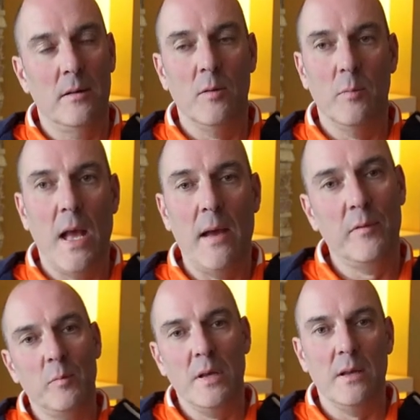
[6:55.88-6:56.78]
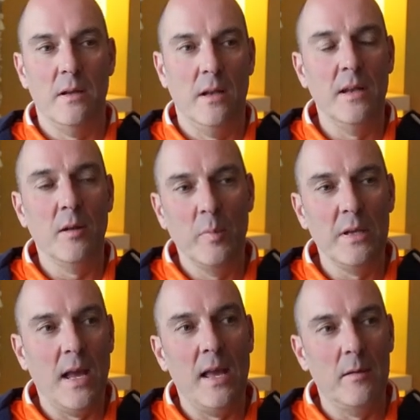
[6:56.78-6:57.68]
you have to be a little
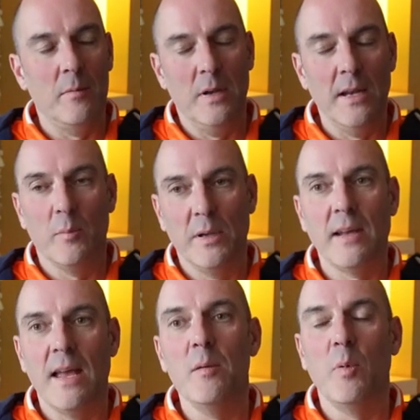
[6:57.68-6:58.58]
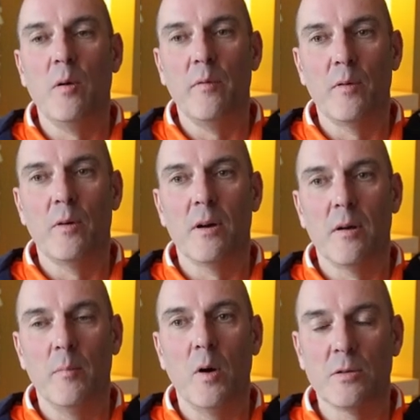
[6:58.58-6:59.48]
bit able for
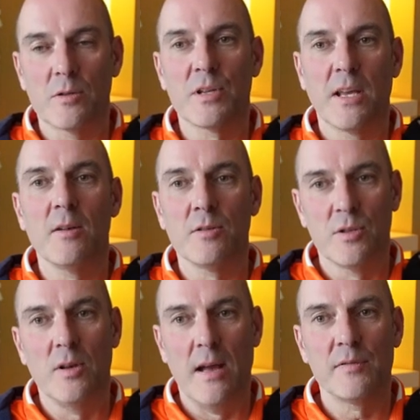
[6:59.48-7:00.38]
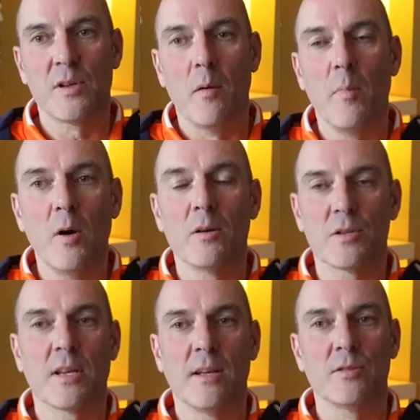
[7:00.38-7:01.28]
motor skills. You have some motor
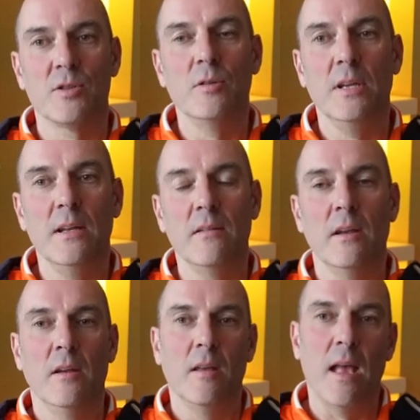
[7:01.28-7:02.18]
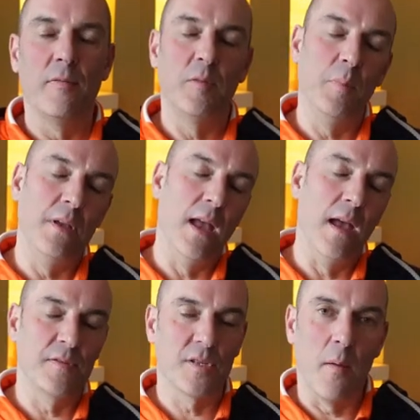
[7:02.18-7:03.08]
skills you need. You have to
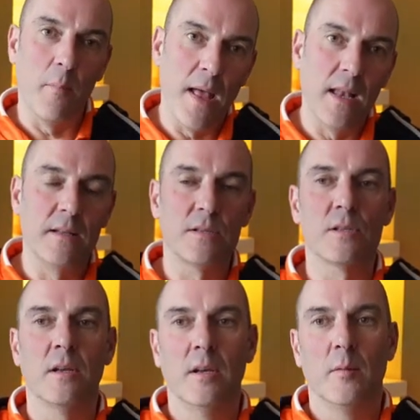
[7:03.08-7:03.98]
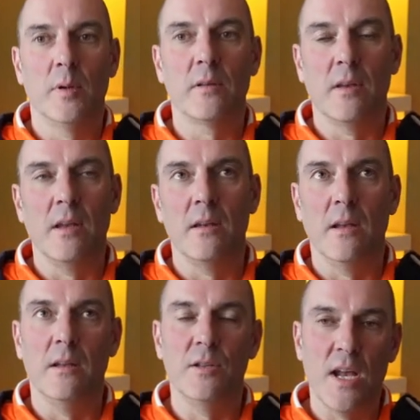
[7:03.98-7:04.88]
have some balance, but in